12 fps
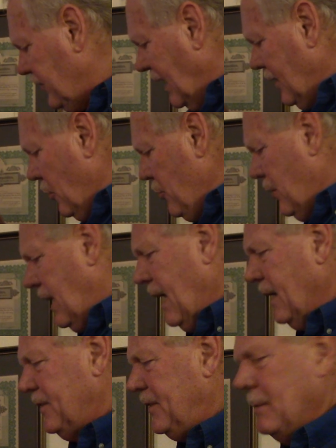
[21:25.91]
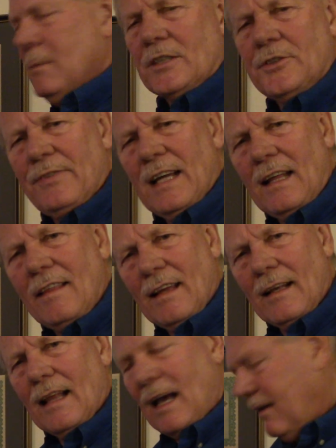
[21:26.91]
I know you can't see much of
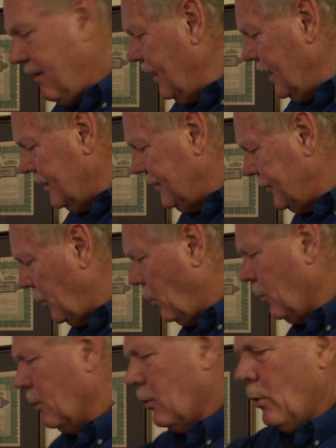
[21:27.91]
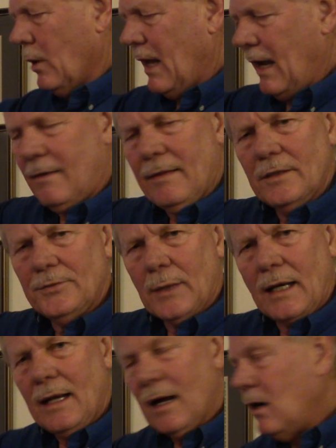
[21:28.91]
anything like this or like this
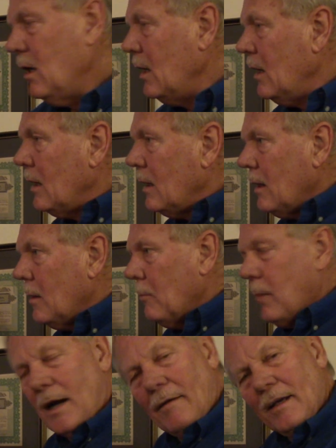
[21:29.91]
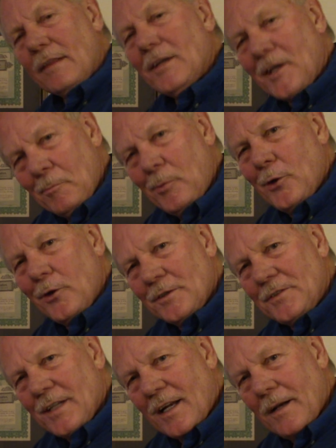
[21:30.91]
right now, but I've got the computer
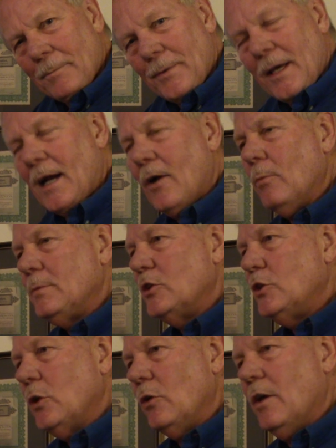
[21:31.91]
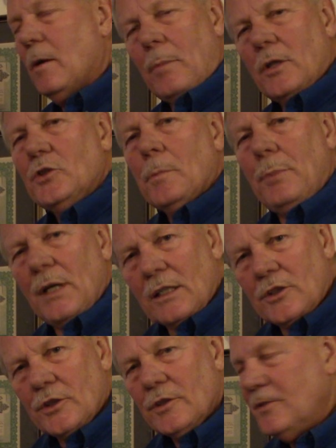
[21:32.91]
set up and I hope to show you a bunch of
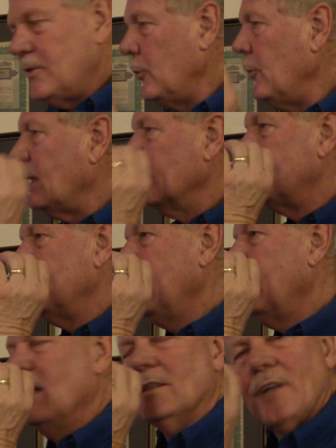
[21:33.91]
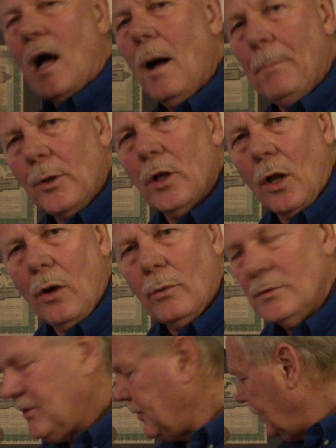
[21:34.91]
pictures so you can see things up
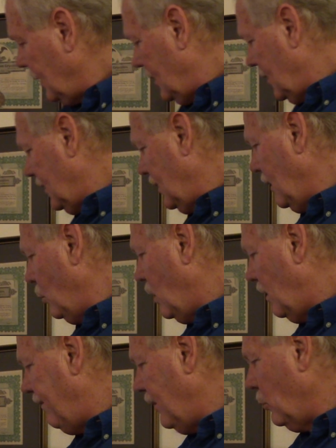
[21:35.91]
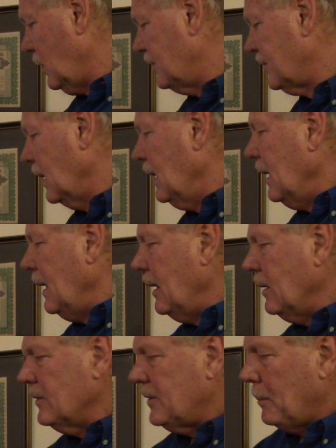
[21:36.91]
close and well focused.
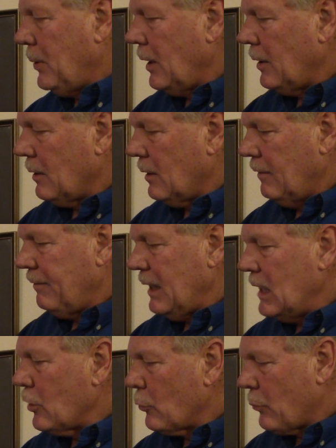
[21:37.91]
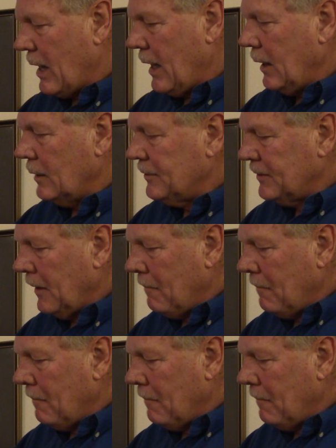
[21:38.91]
Here's a pair of earrings.